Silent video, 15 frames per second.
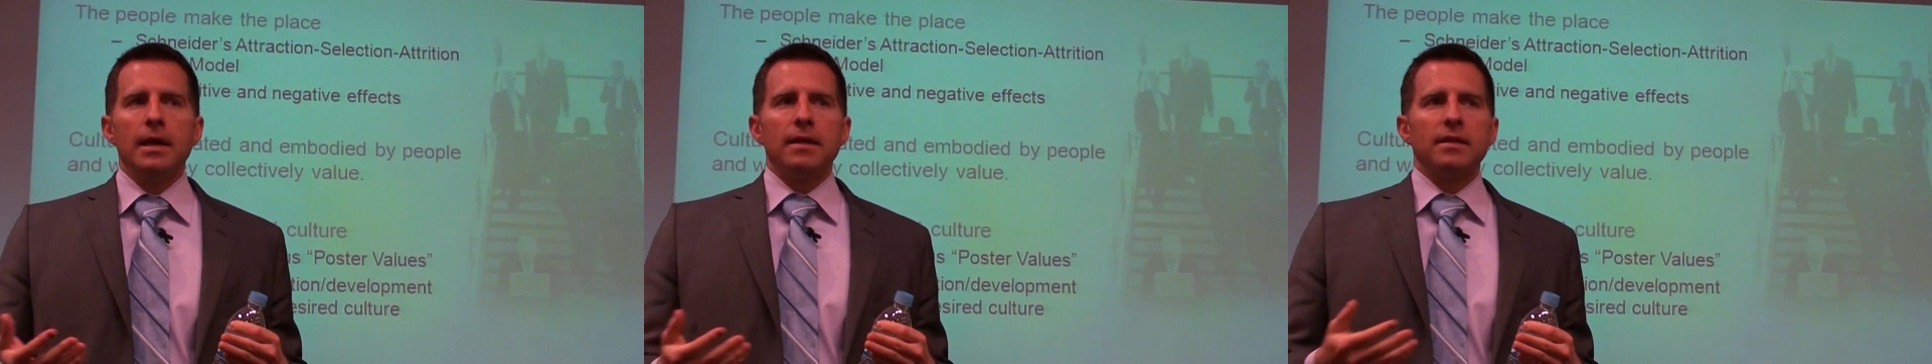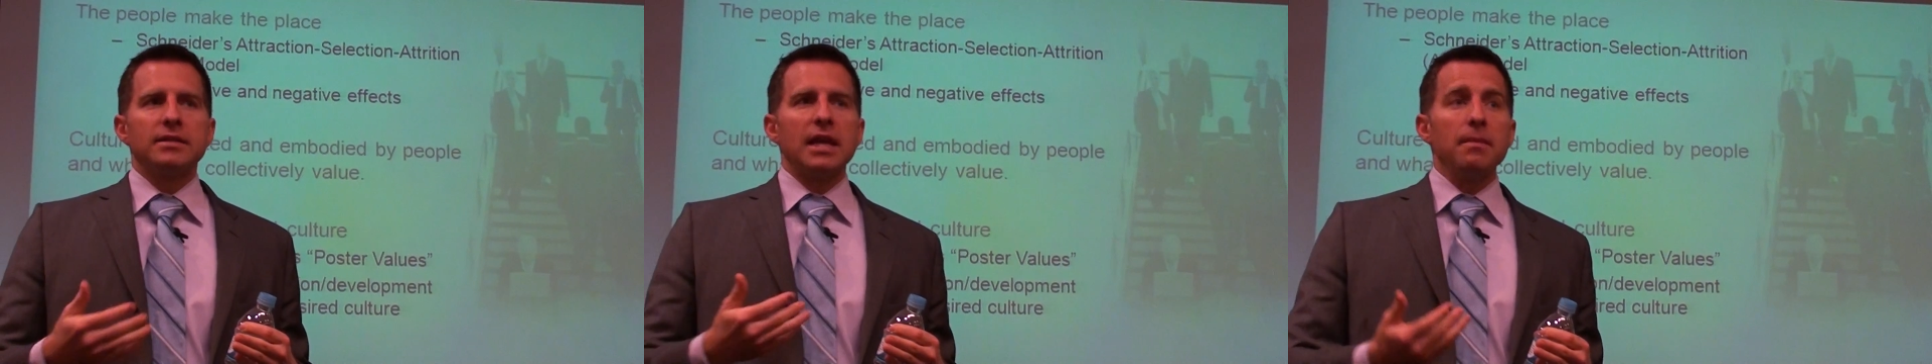
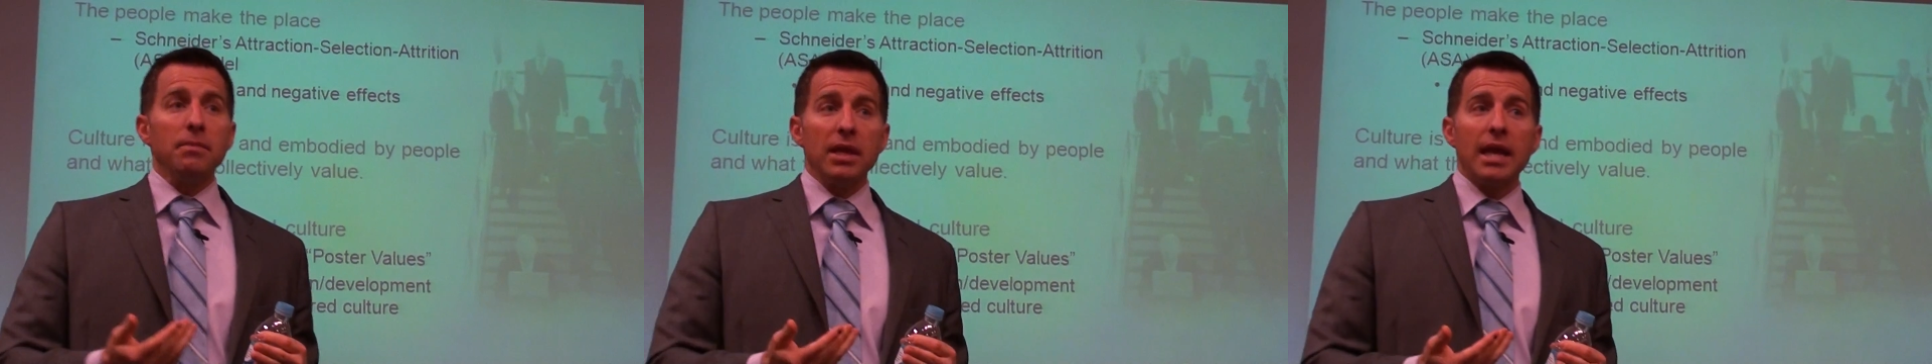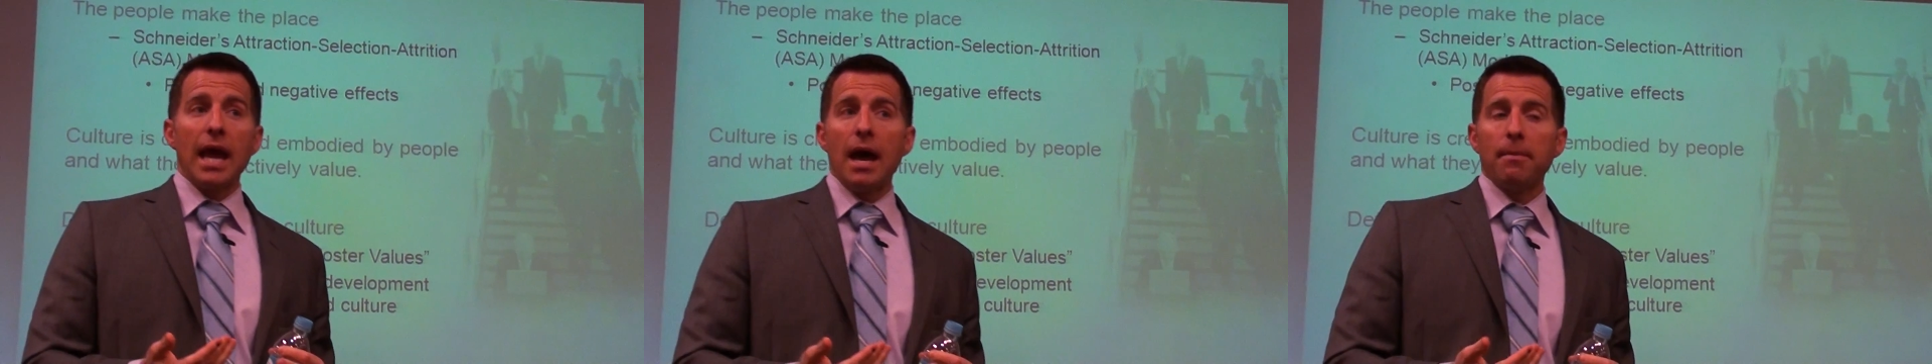The same
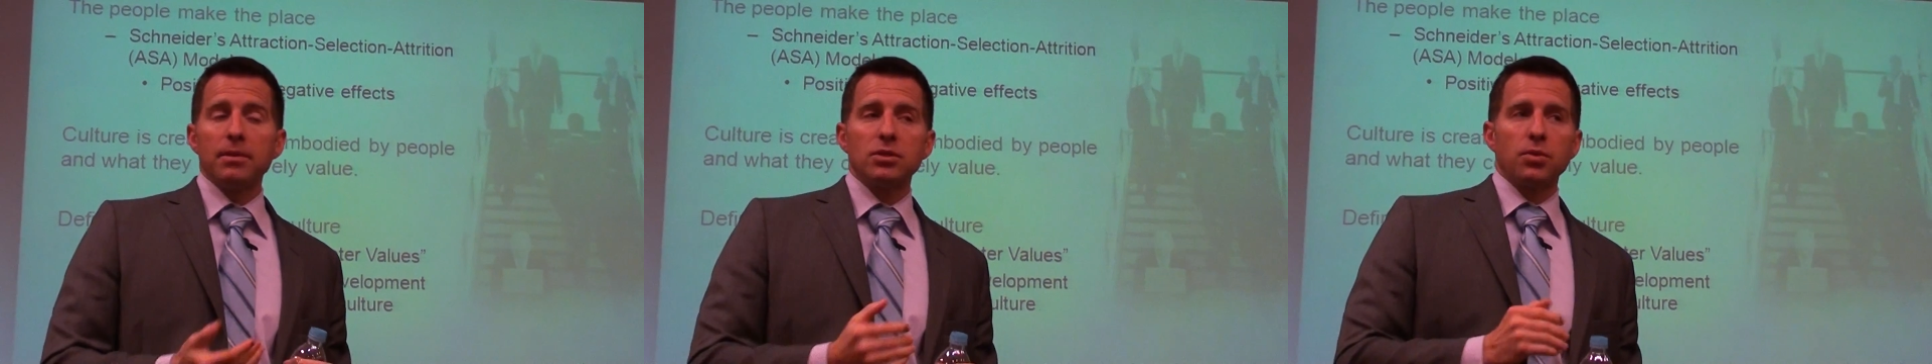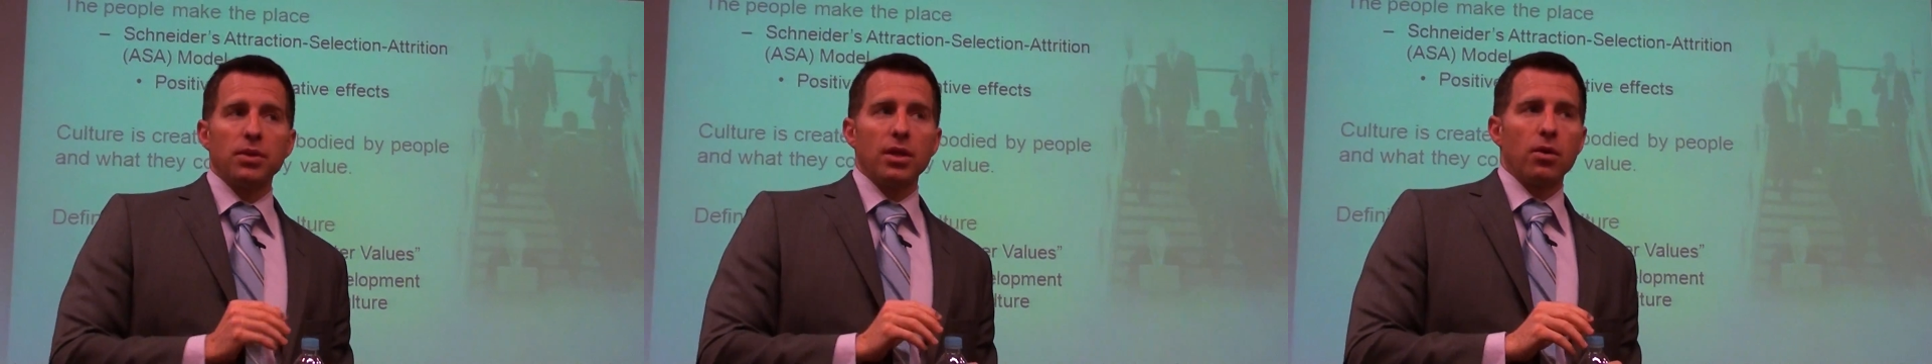thing
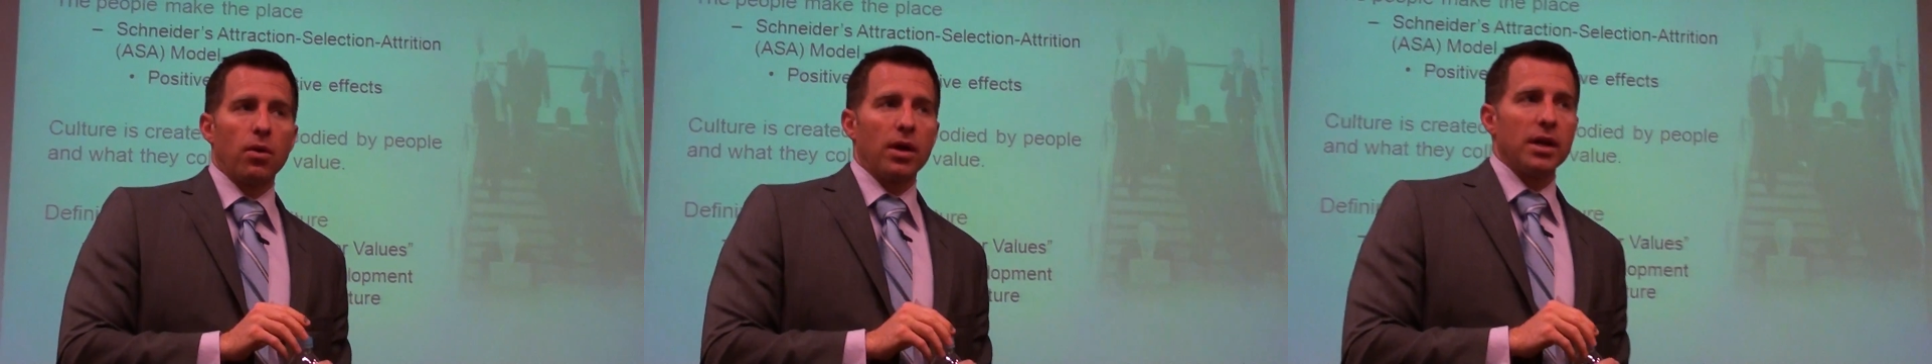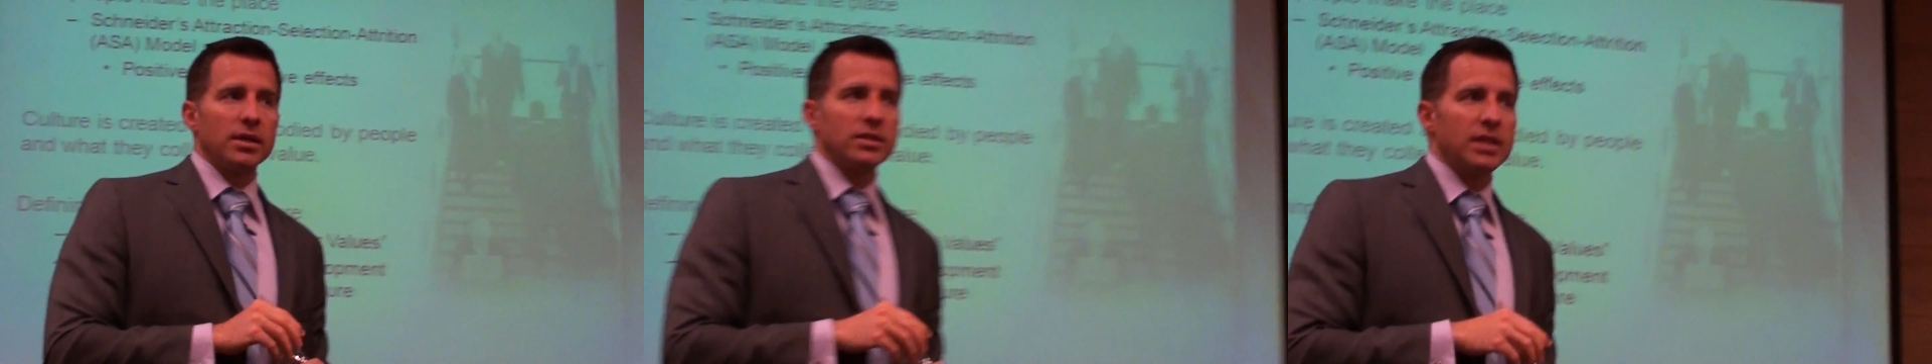happens within
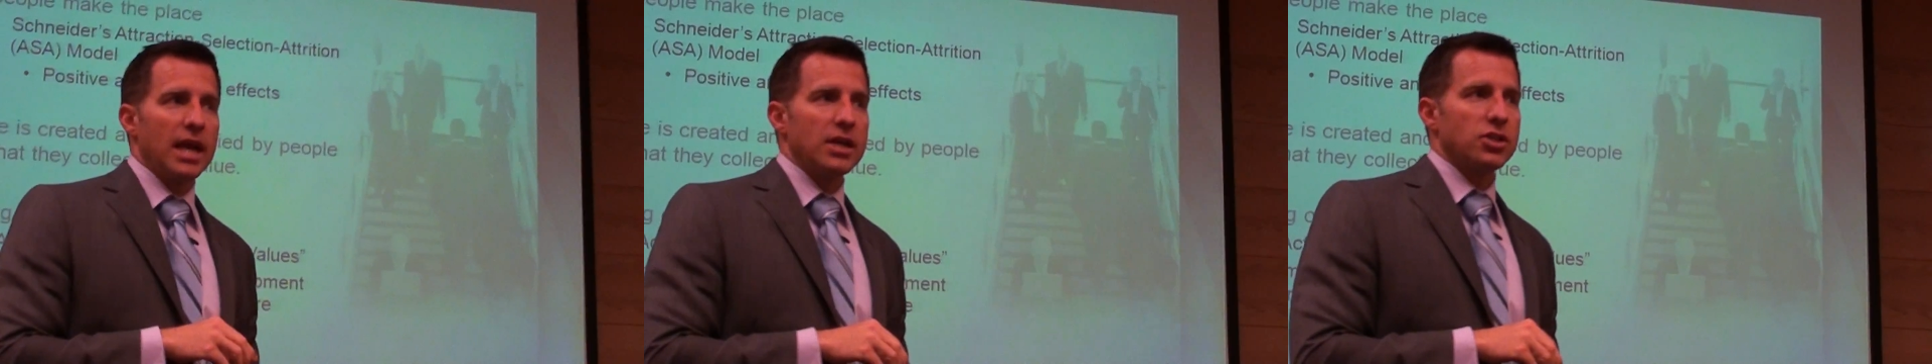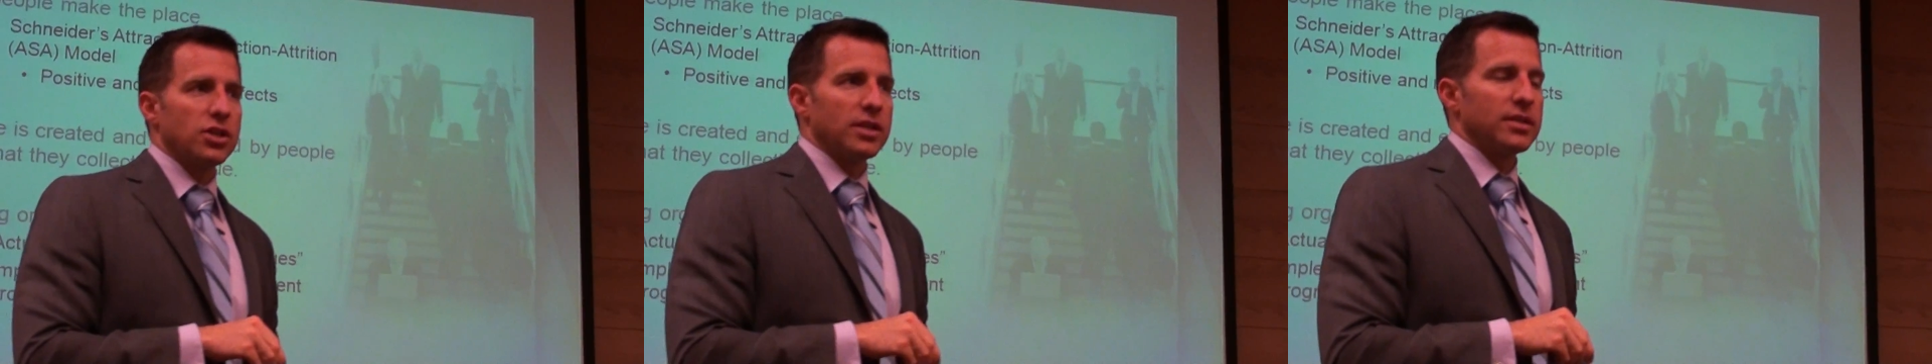
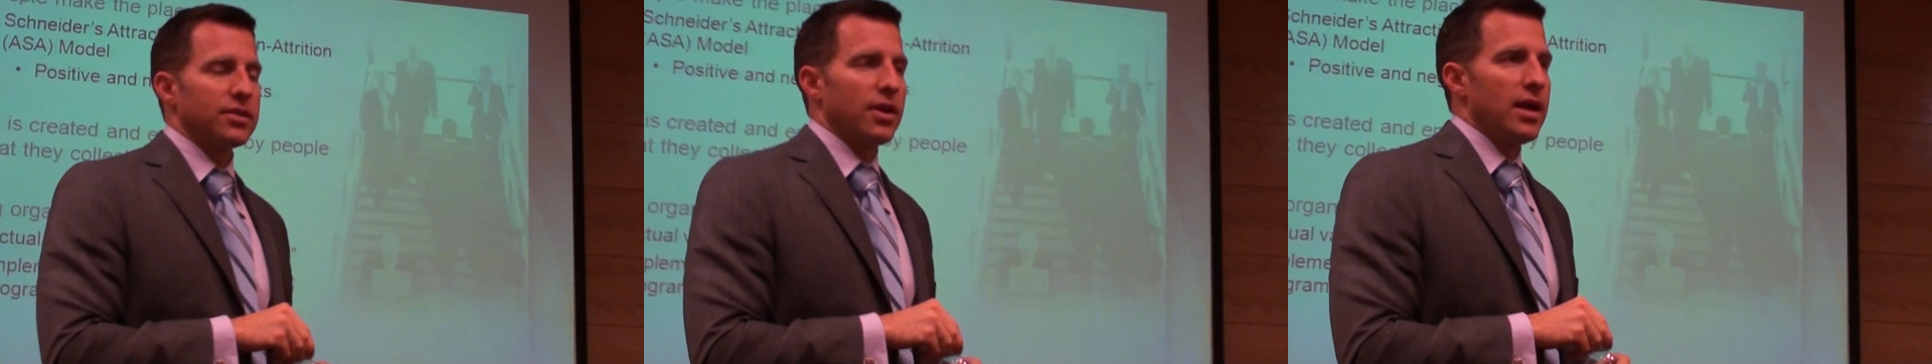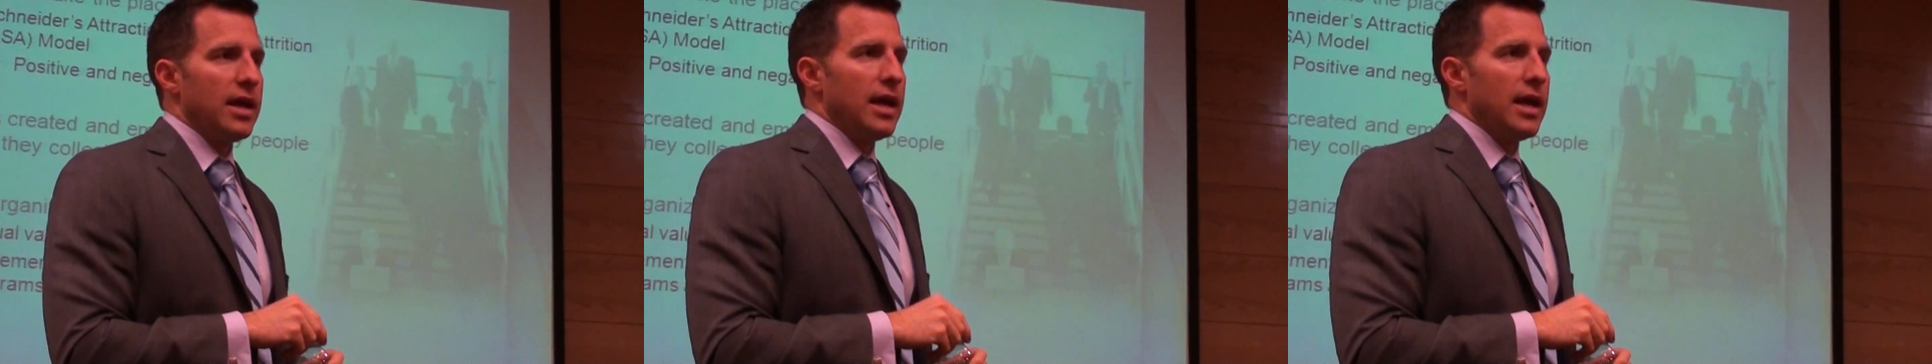organizations.